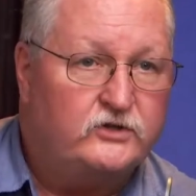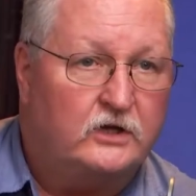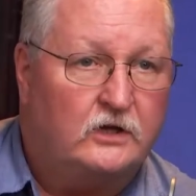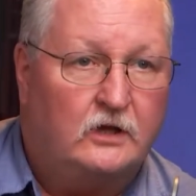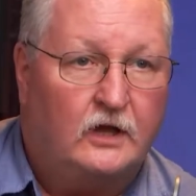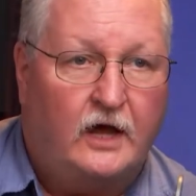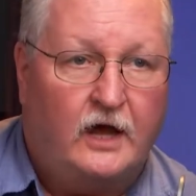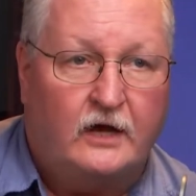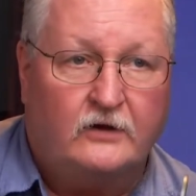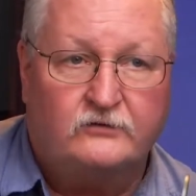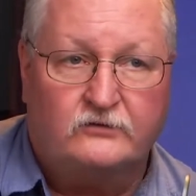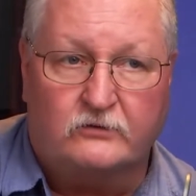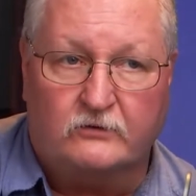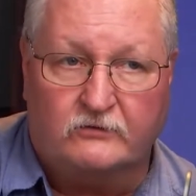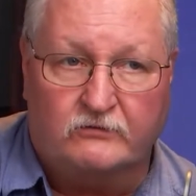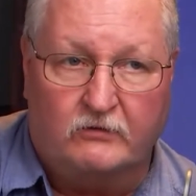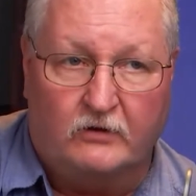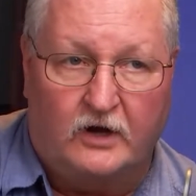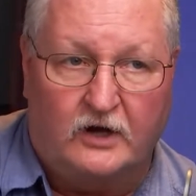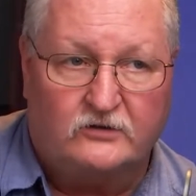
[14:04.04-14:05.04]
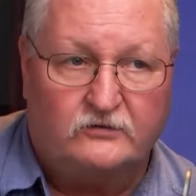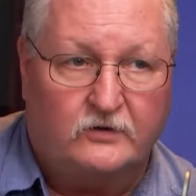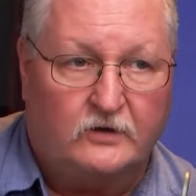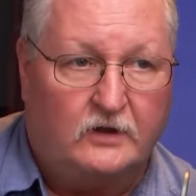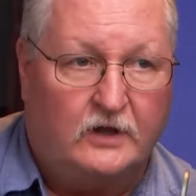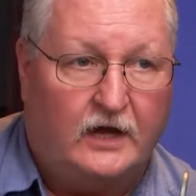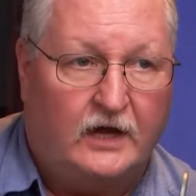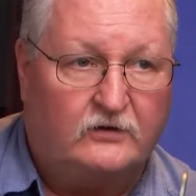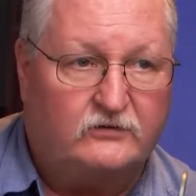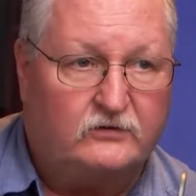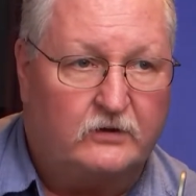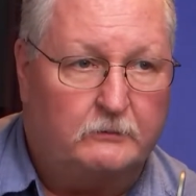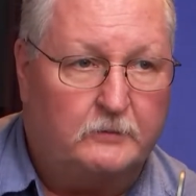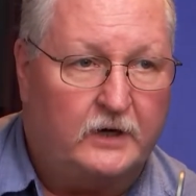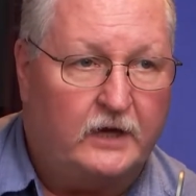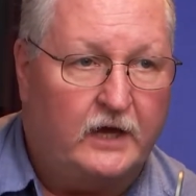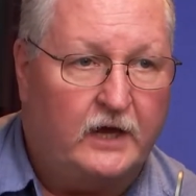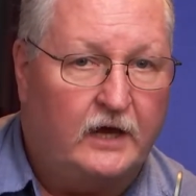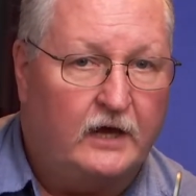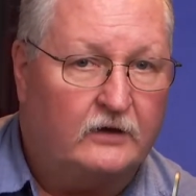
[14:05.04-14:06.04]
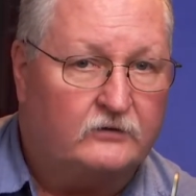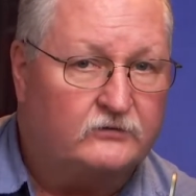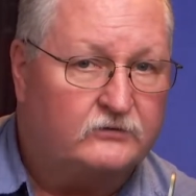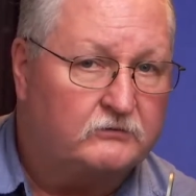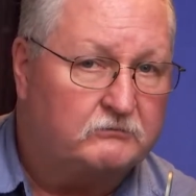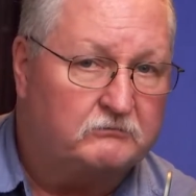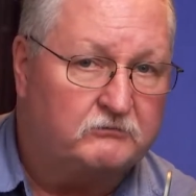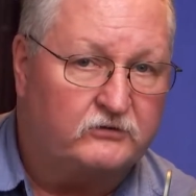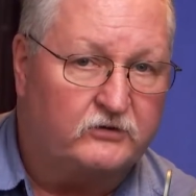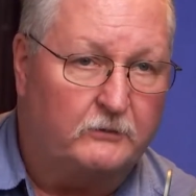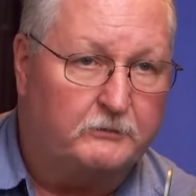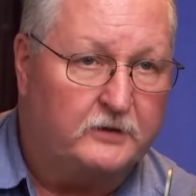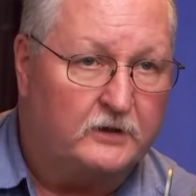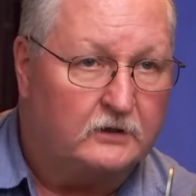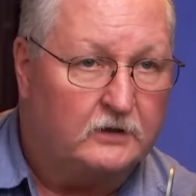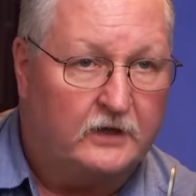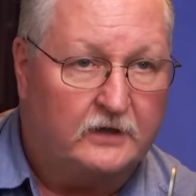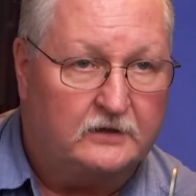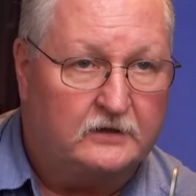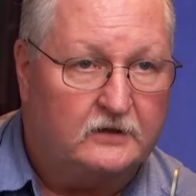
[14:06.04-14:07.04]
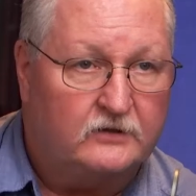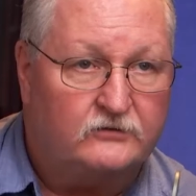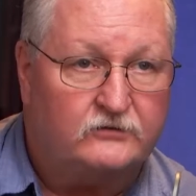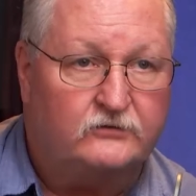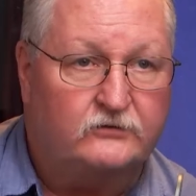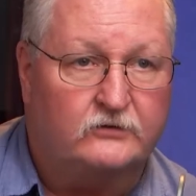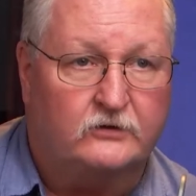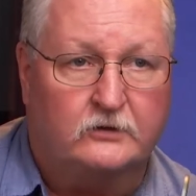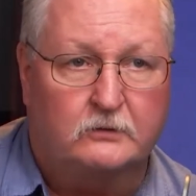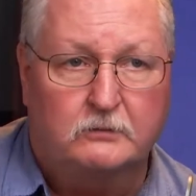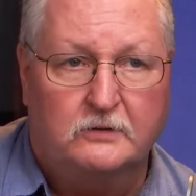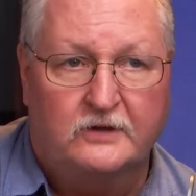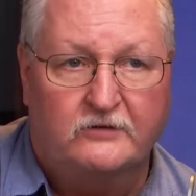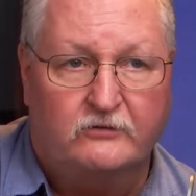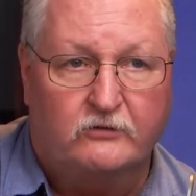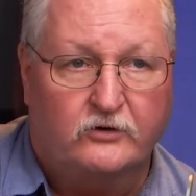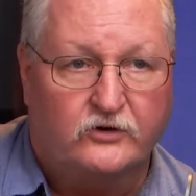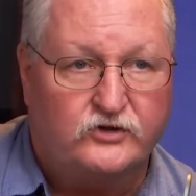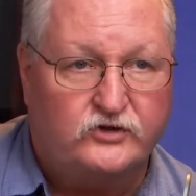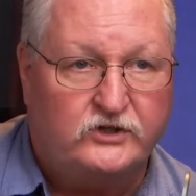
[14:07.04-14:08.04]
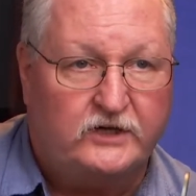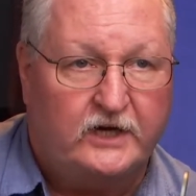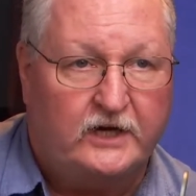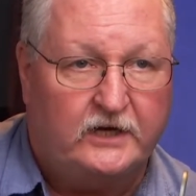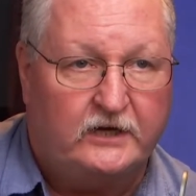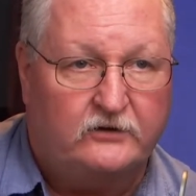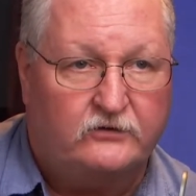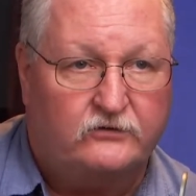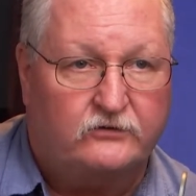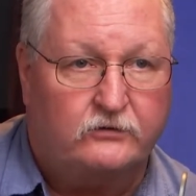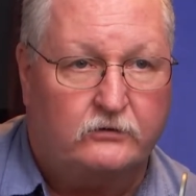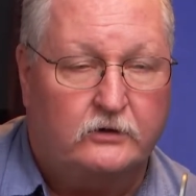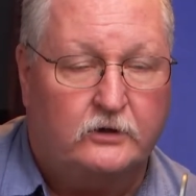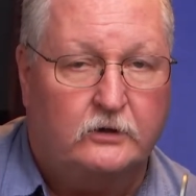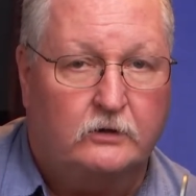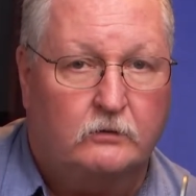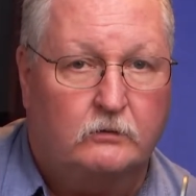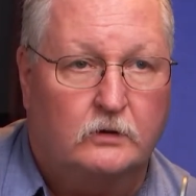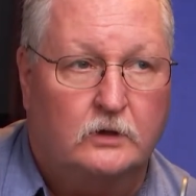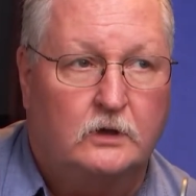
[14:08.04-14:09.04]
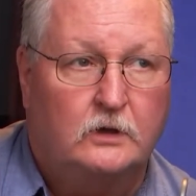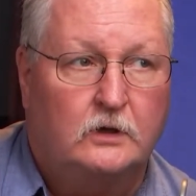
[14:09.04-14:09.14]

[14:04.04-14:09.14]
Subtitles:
class or philosophy class, I'm going to ask something like this. Do you believe Christianity is true?